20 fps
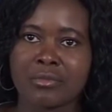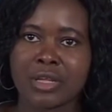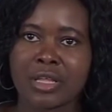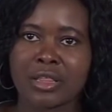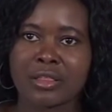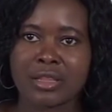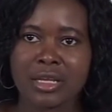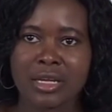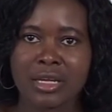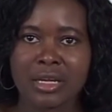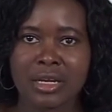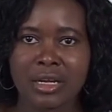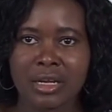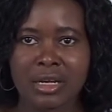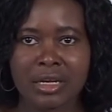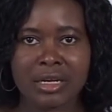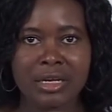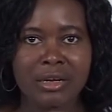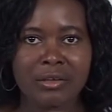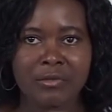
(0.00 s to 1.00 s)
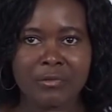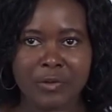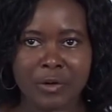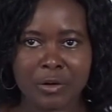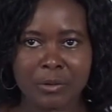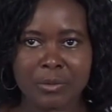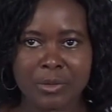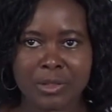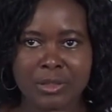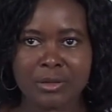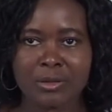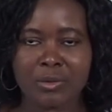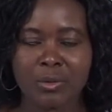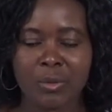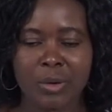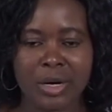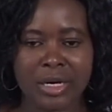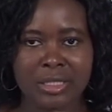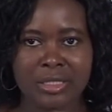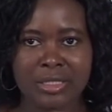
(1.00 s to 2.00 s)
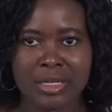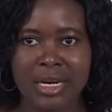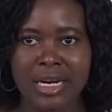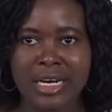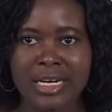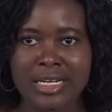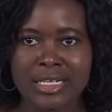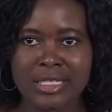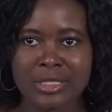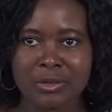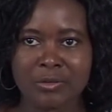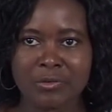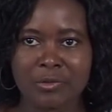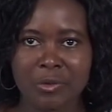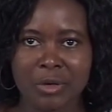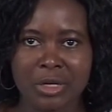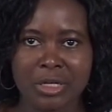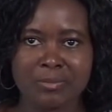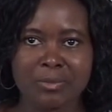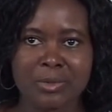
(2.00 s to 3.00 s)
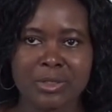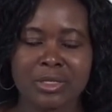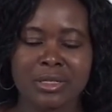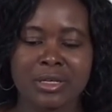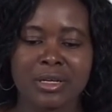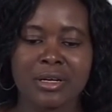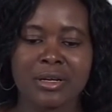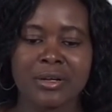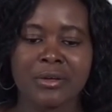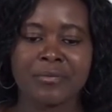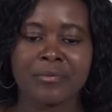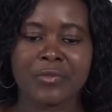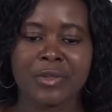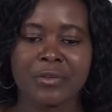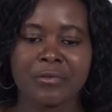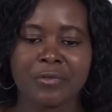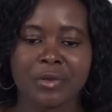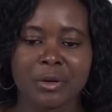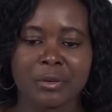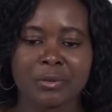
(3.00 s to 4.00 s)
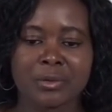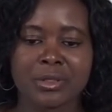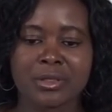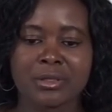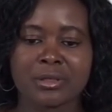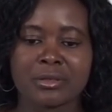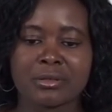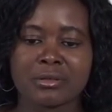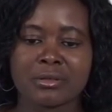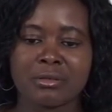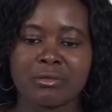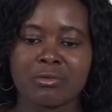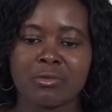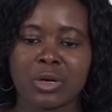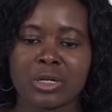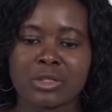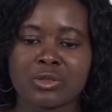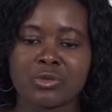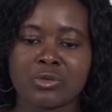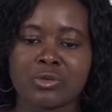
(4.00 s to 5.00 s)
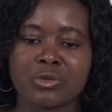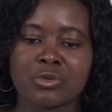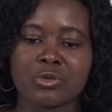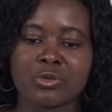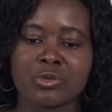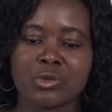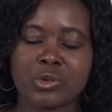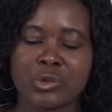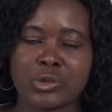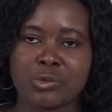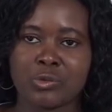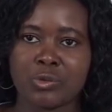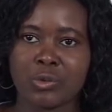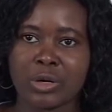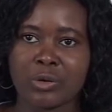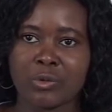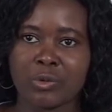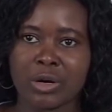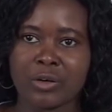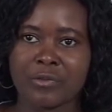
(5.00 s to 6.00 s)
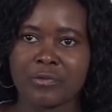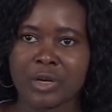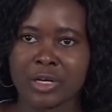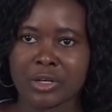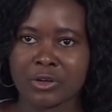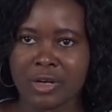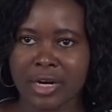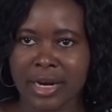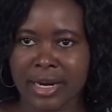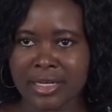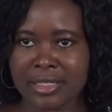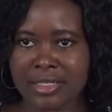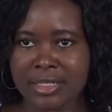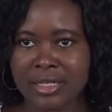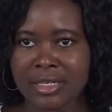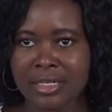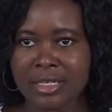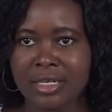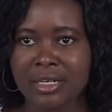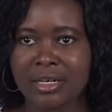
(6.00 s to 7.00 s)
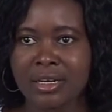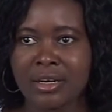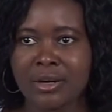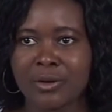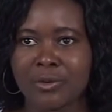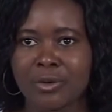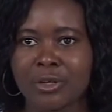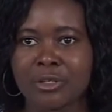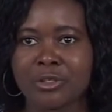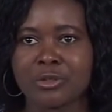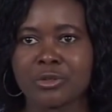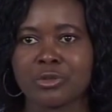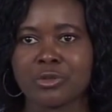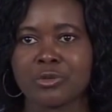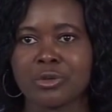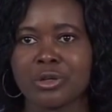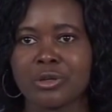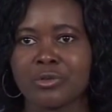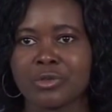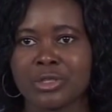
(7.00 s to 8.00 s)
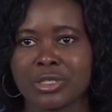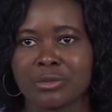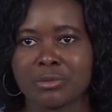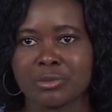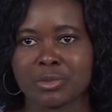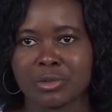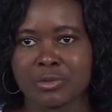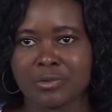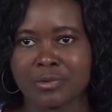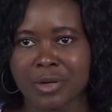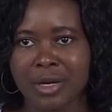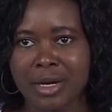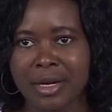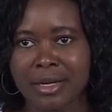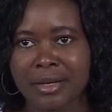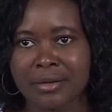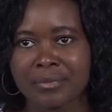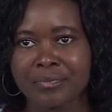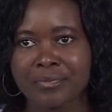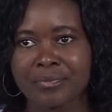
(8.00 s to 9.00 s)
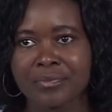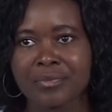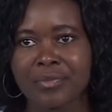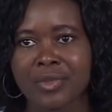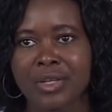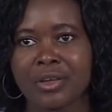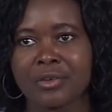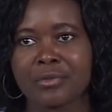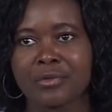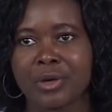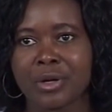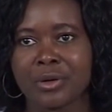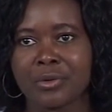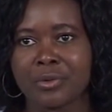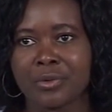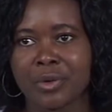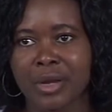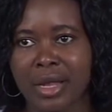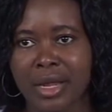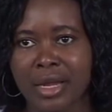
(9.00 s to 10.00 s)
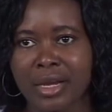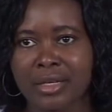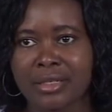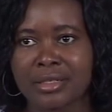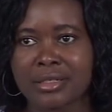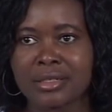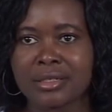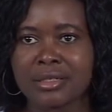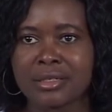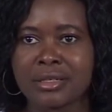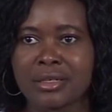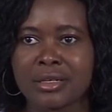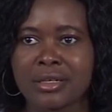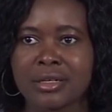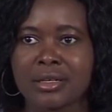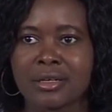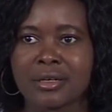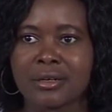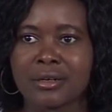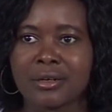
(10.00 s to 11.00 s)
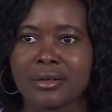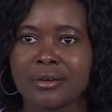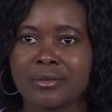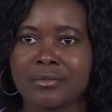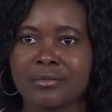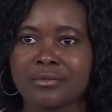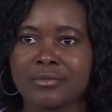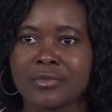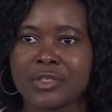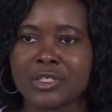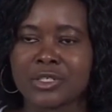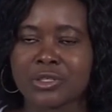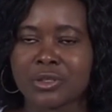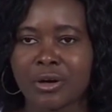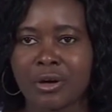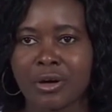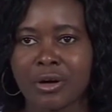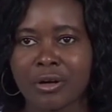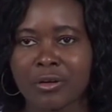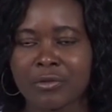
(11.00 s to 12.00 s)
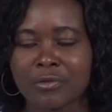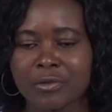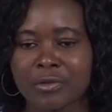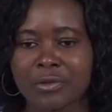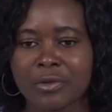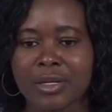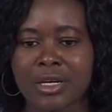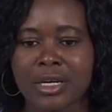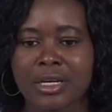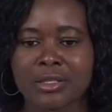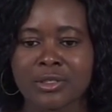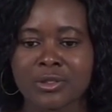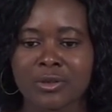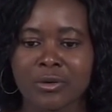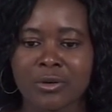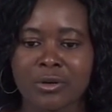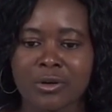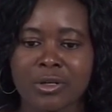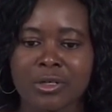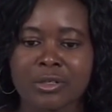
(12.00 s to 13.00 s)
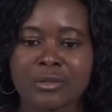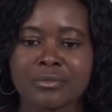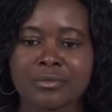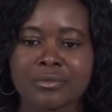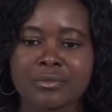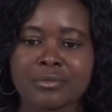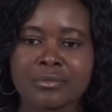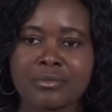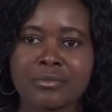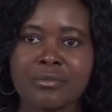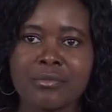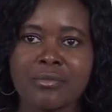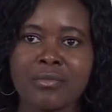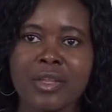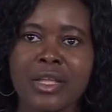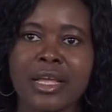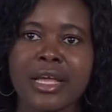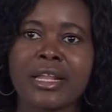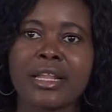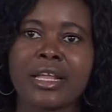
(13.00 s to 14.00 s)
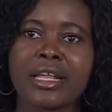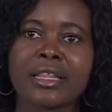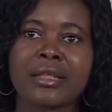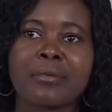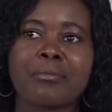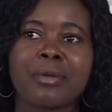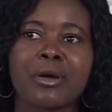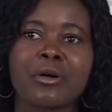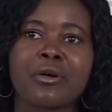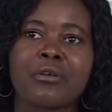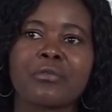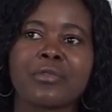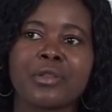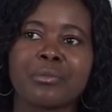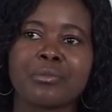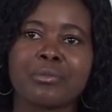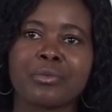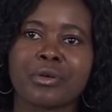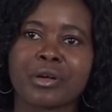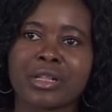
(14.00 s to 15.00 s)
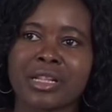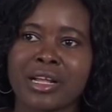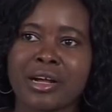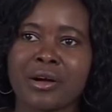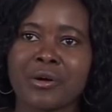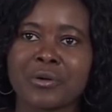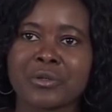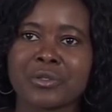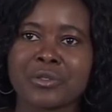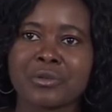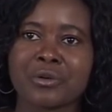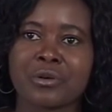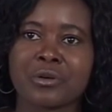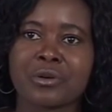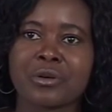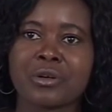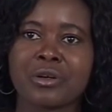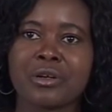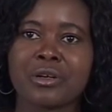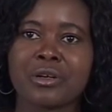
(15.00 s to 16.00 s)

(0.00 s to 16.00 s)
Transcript: thinking verbs, words, a list of words, verbs. What do you do when you are factorizing? What do you do when you simplify, evaluate, solve, and so on? And at the back of the book, there are also